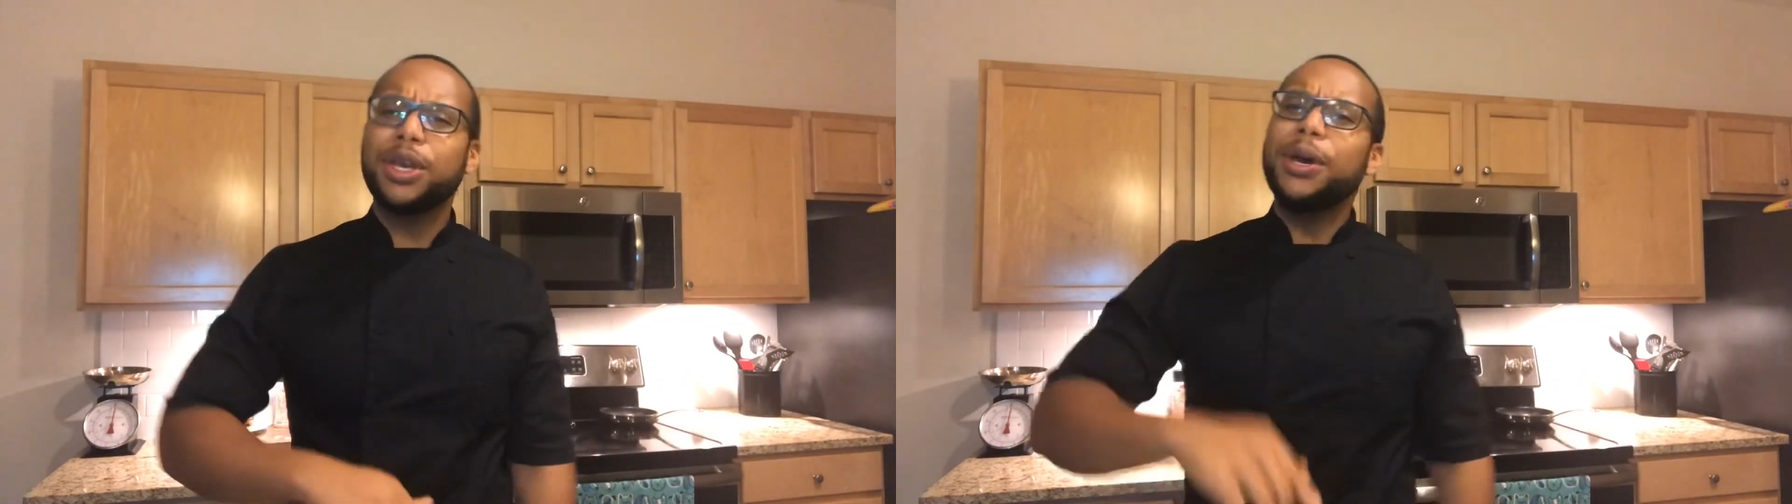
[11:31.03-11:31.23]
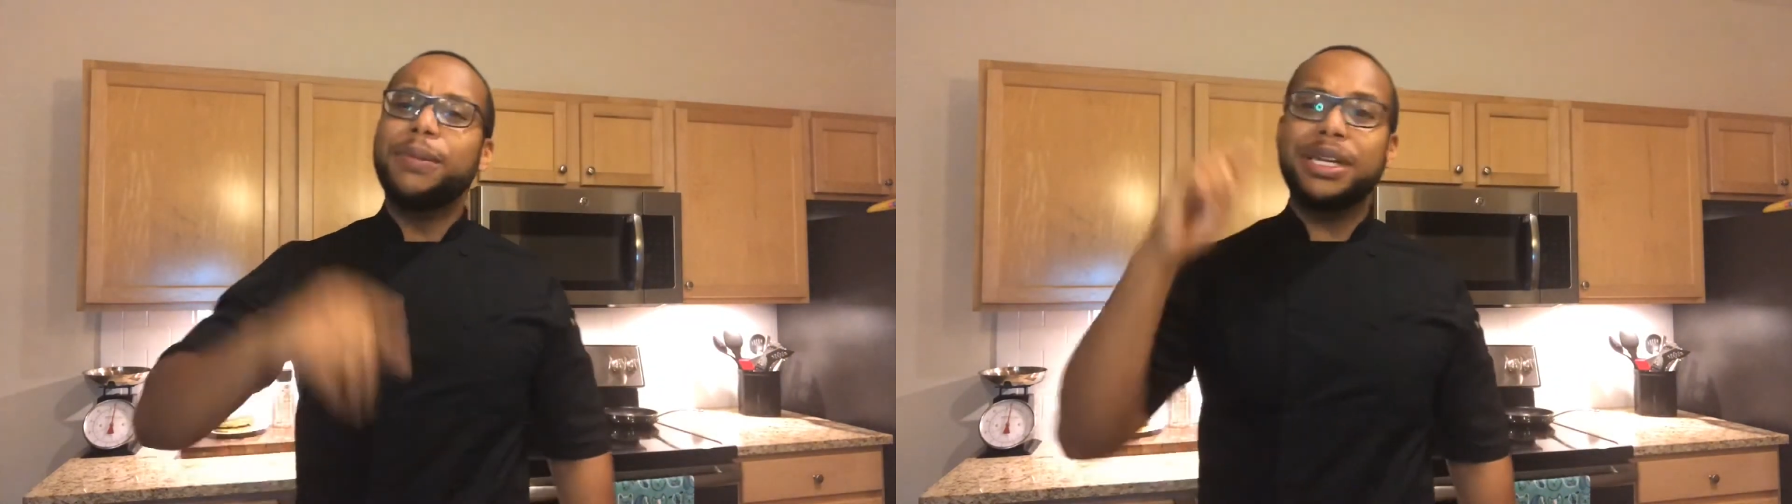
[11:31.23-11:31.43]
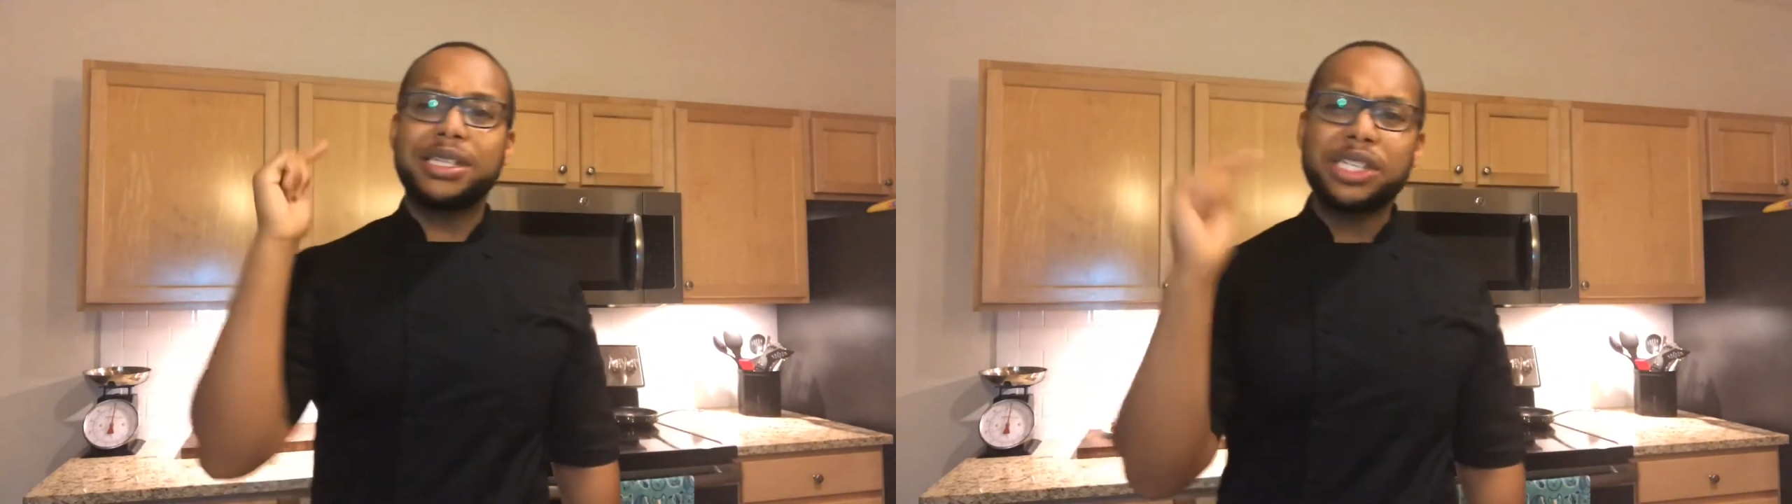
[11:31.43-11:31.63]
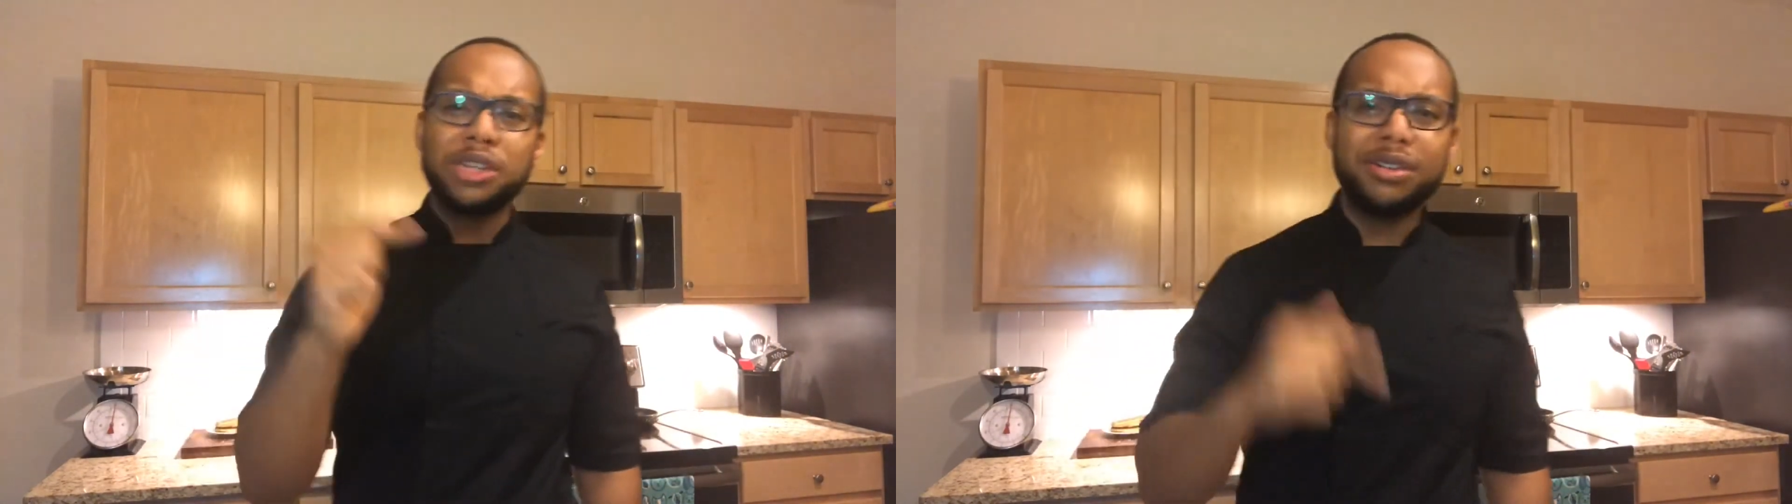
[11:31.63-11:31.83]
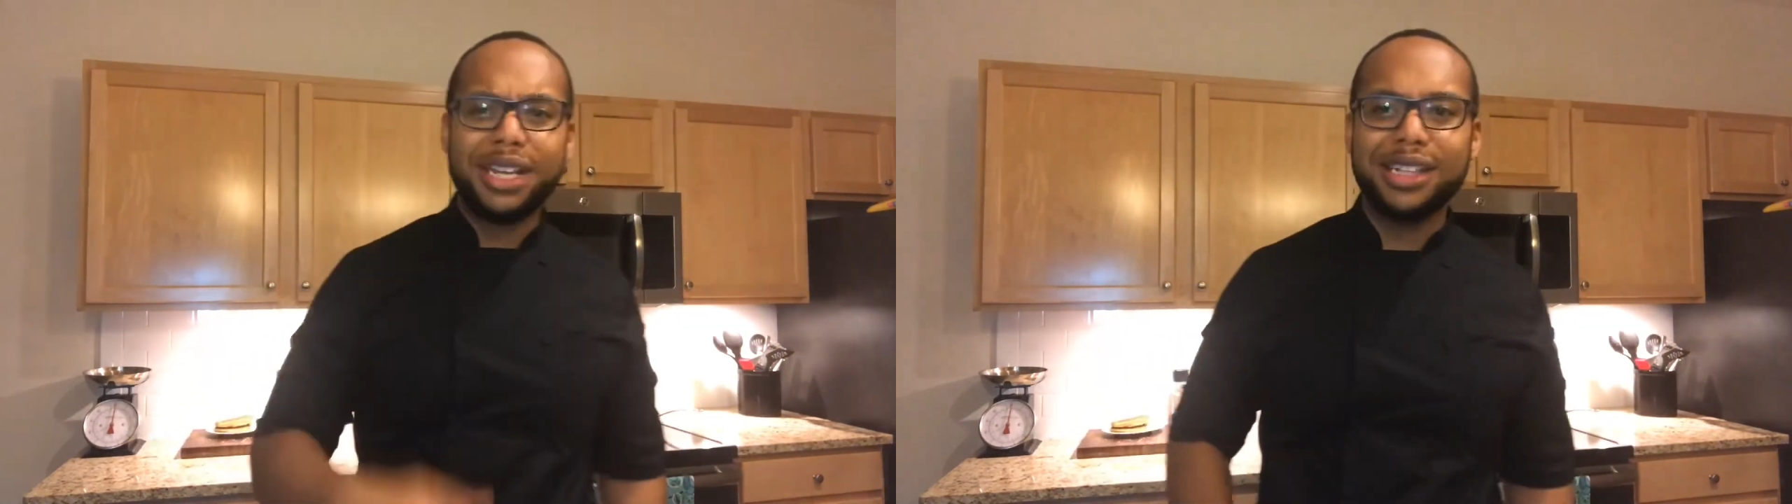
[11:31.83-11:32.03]
But
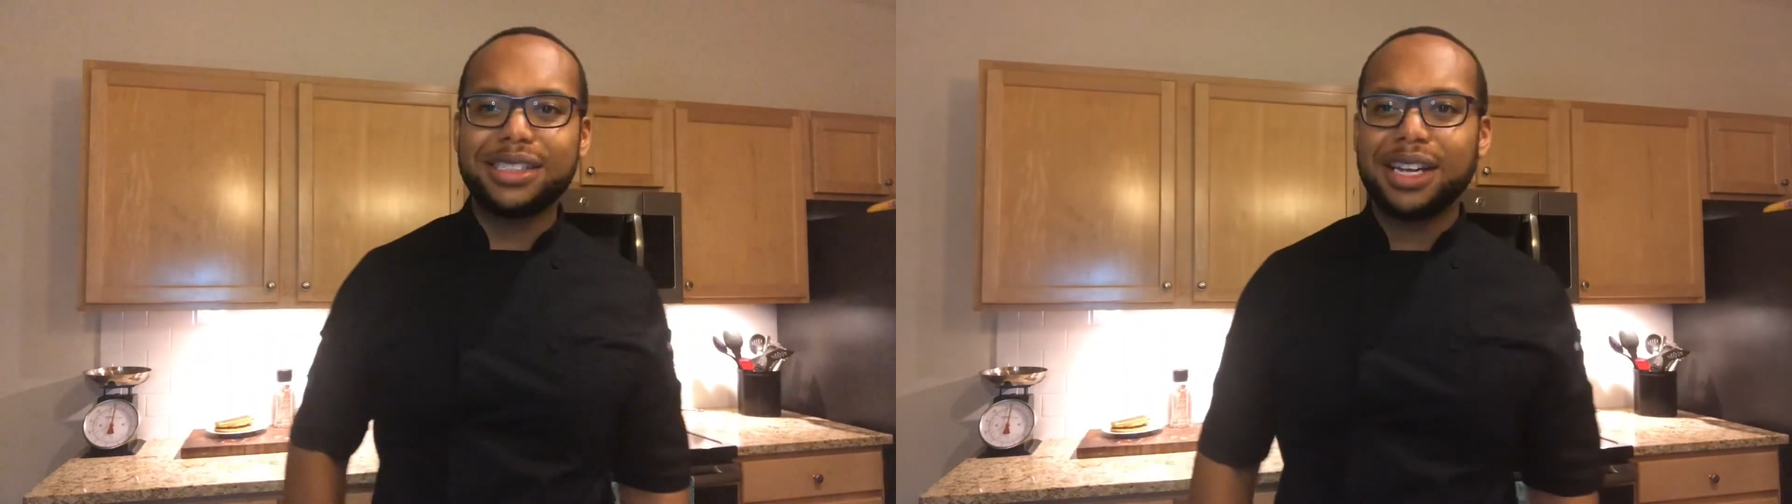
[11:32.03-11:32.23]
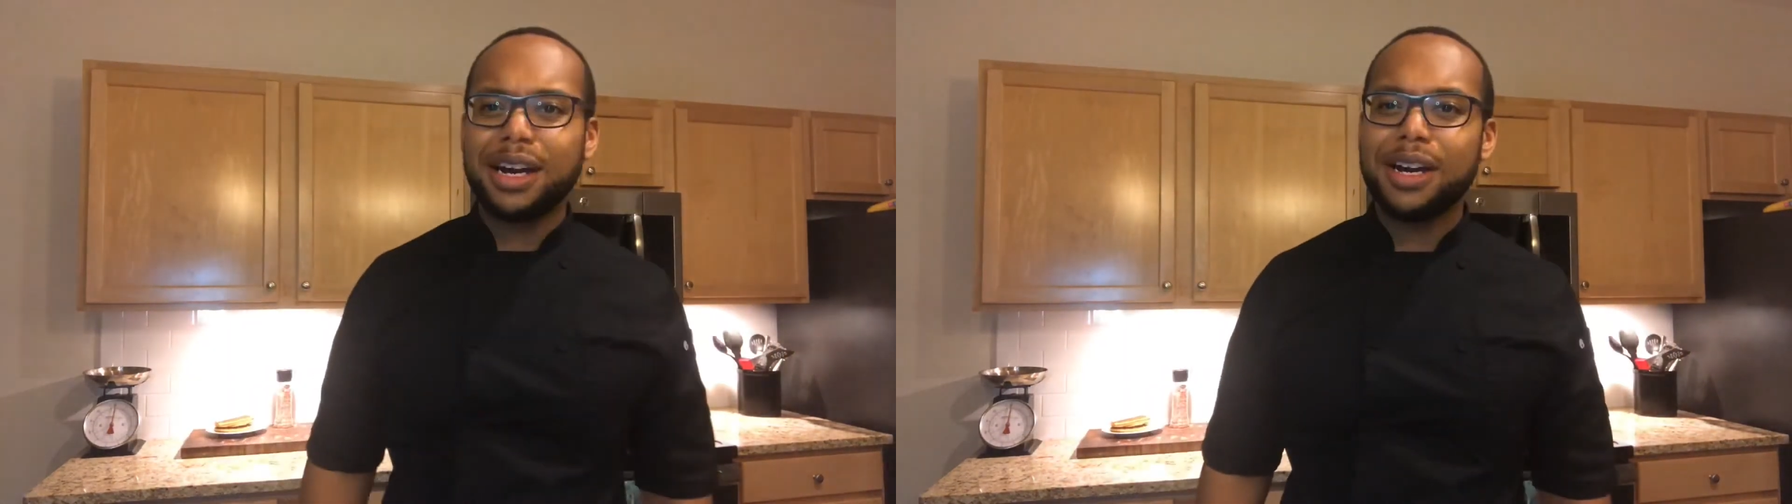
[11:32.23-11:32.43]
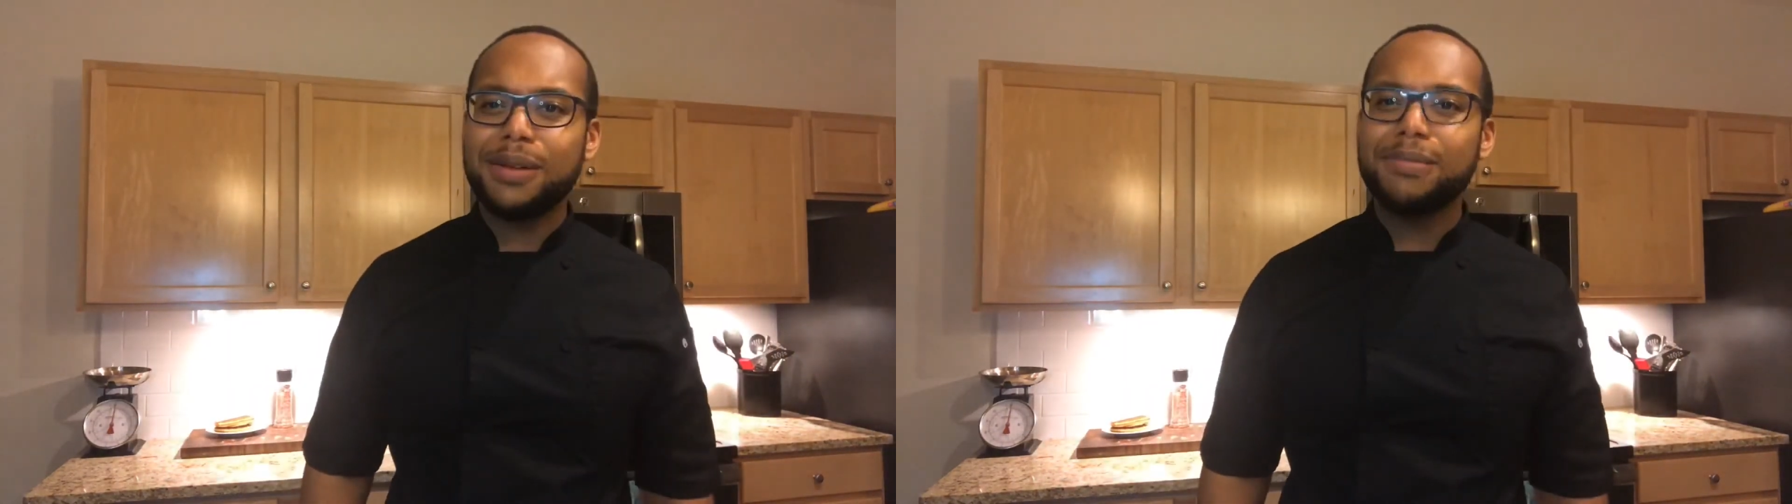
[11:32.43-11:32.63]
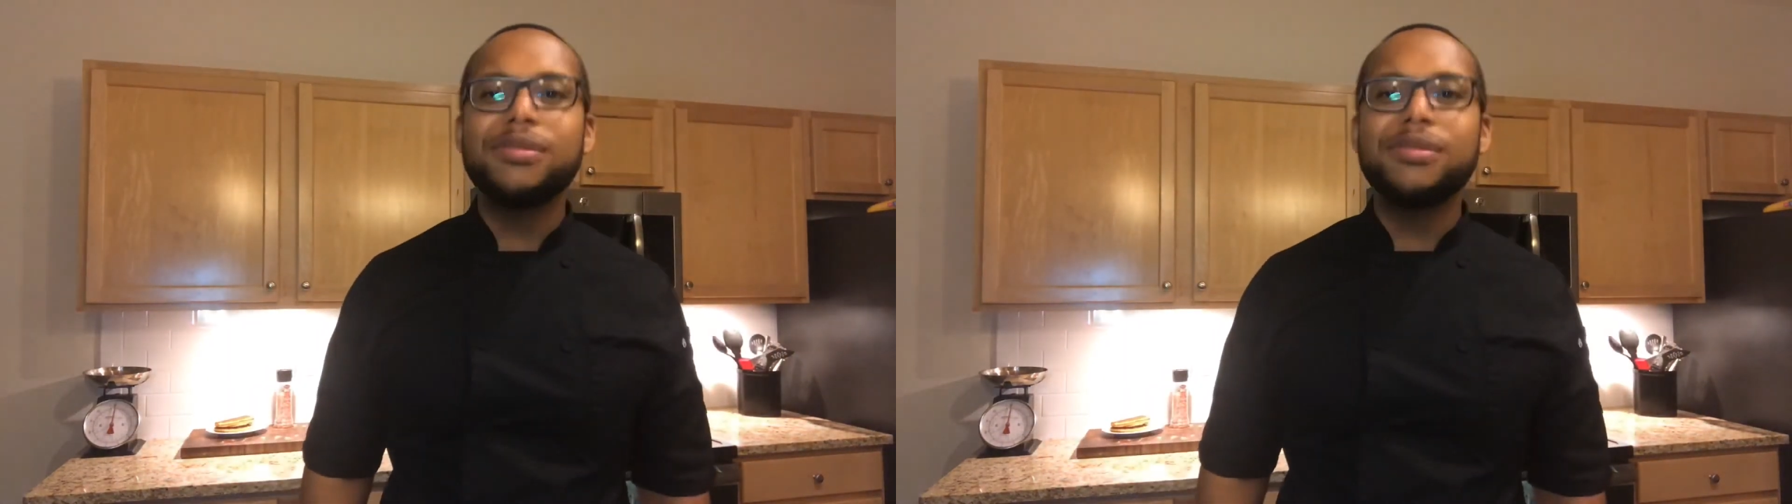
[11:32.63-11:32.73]
until next time,